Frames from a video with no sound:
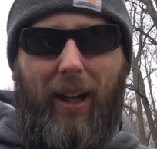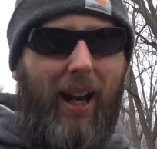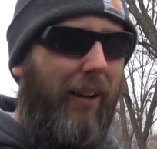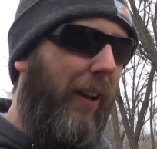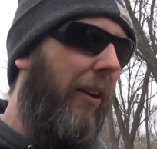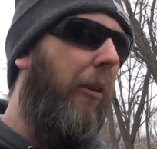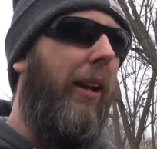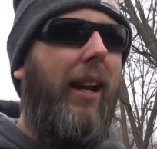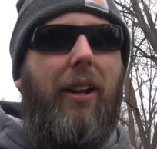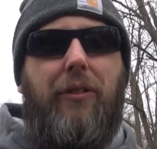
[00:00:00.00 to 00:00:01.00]
kind of a
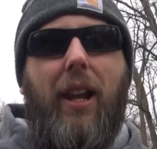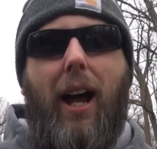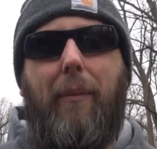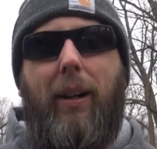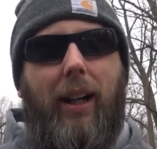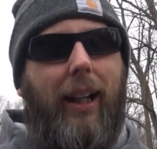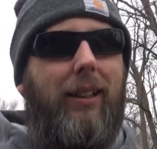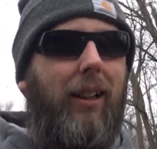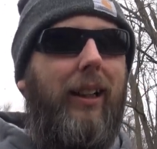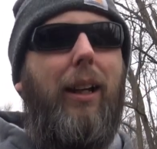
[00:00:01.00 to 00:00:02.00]
red dot snob. I
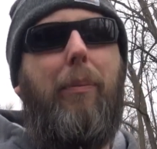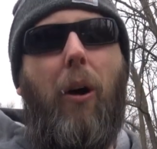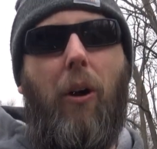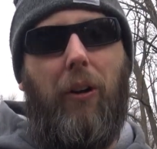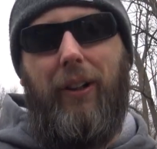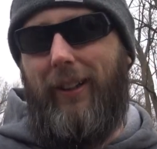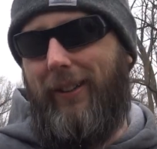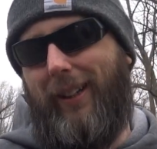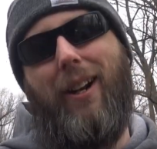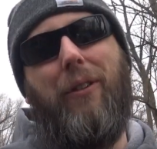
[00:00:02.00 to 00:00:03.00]
like the Leopold,
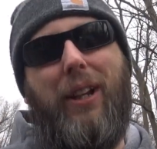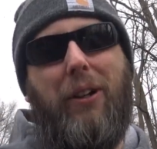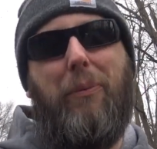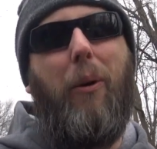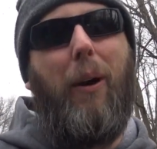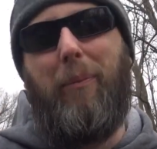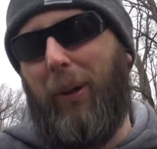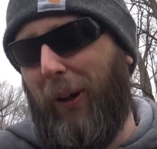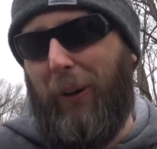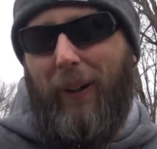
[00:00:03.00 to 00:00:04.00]
you know, Delta Point
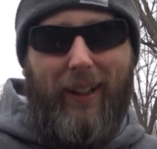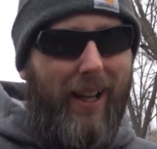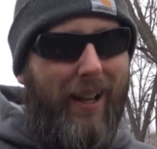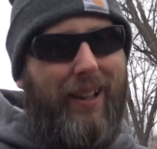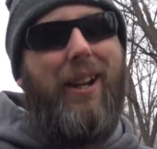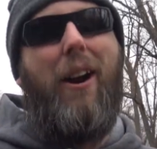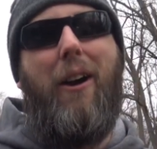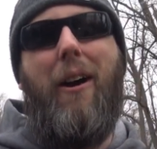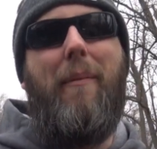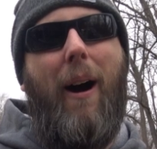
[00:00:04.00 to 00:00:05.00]
Pro, the
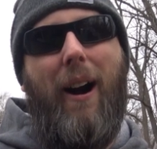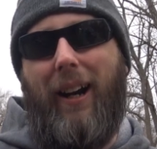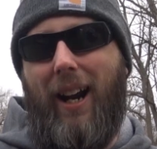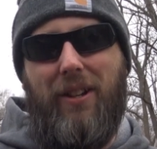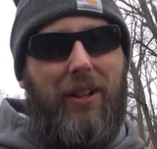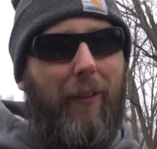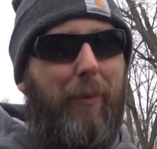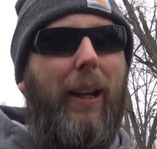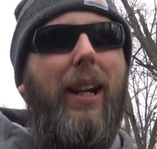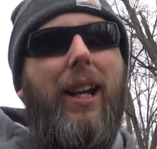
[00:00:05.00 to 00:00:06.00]
RMR kind of stuff.
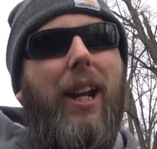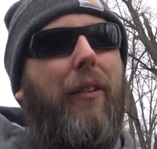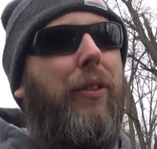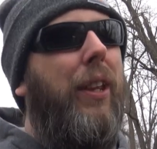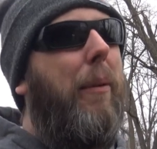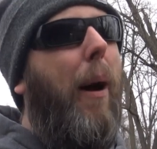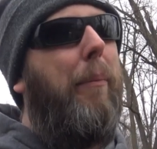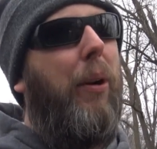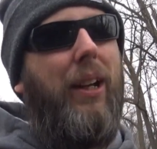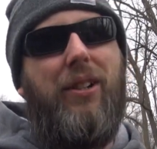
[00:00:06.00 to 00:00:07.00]
But if you think about
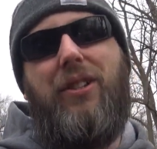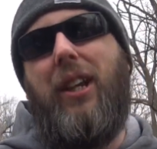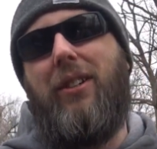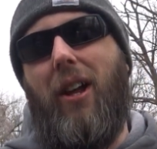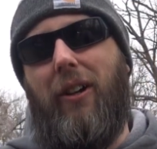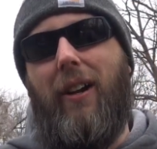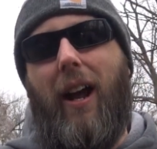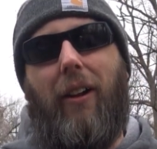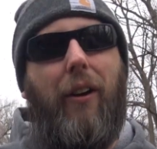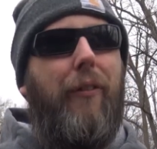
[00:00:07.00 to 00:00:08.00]
putting a $600,
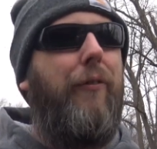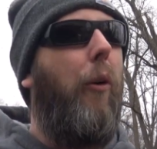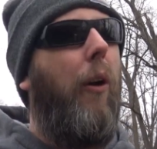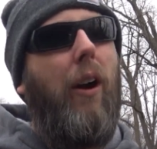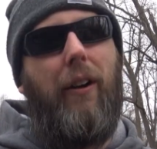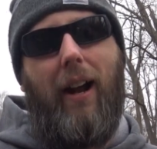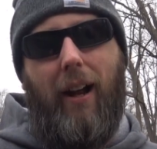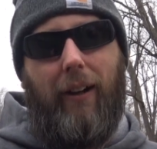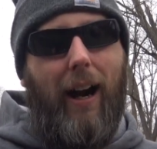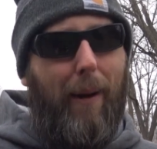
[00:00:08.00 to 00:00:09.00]

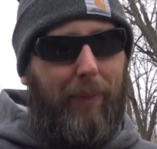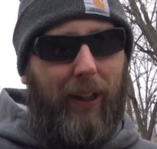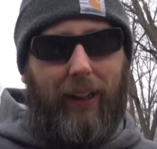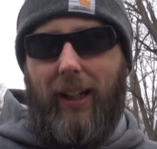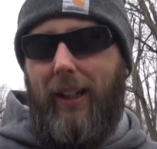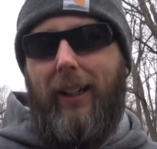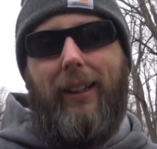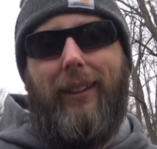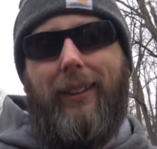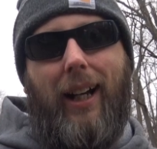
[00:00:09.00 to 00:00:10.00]
$400 optic
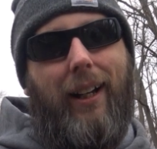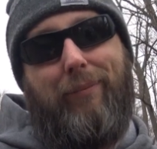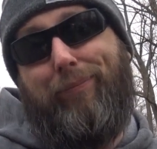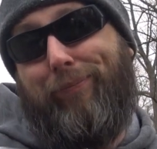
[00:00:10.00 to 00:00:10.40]
on a